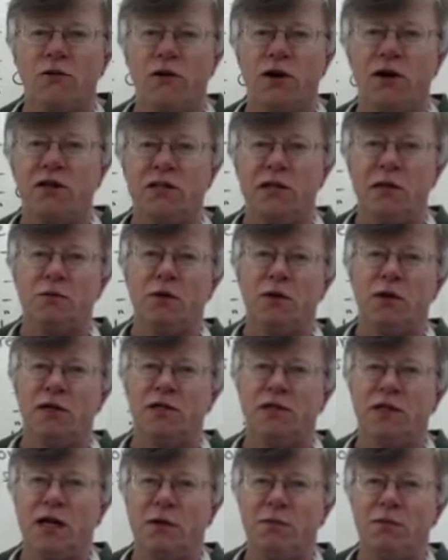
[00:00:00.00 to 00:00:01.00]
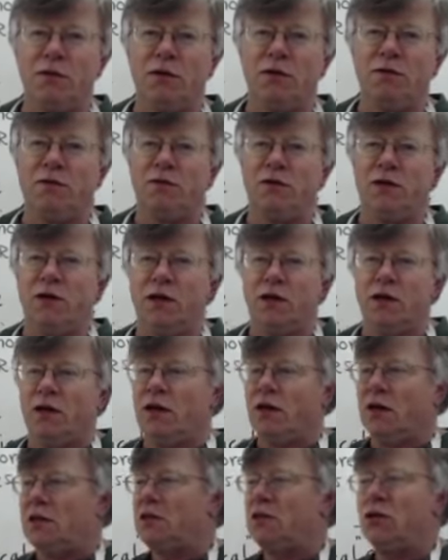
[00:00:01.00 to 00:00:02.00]
So a very simple example of
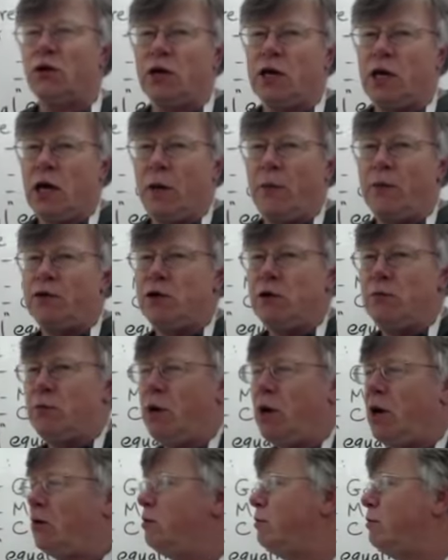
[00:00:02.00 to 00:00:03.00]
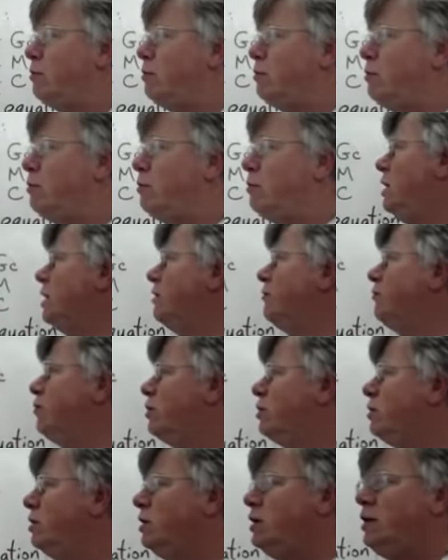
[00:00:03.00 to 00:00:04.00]
a stoichiometry problem would be
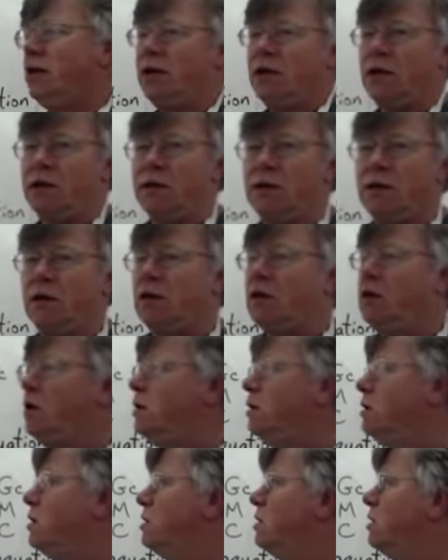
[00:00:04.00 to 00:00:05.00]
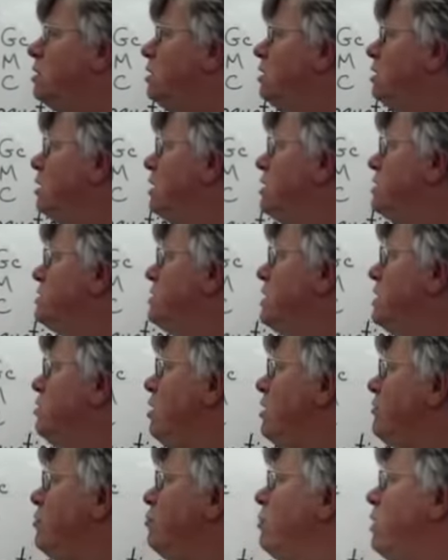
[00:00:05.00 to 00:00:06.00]
like for cooking.
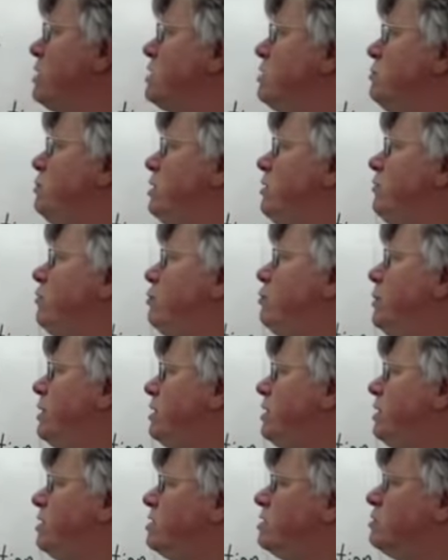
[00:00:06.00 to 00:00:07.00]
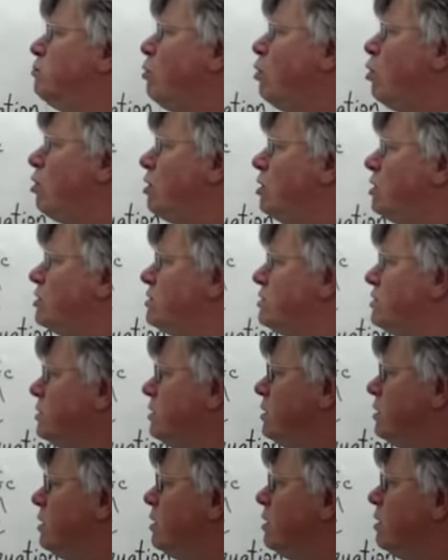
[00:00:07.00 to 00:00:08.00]
Let's say you have a recipe for making
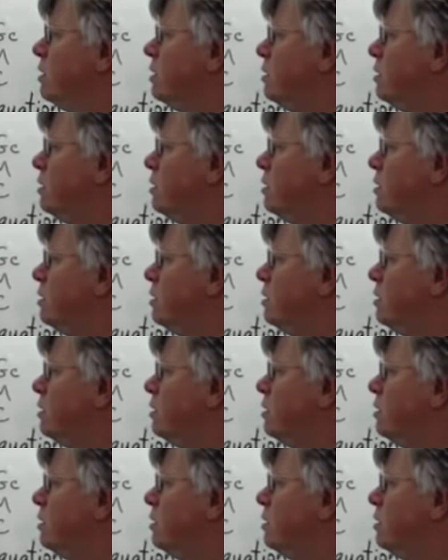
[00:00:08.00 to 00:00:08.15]
s'mores,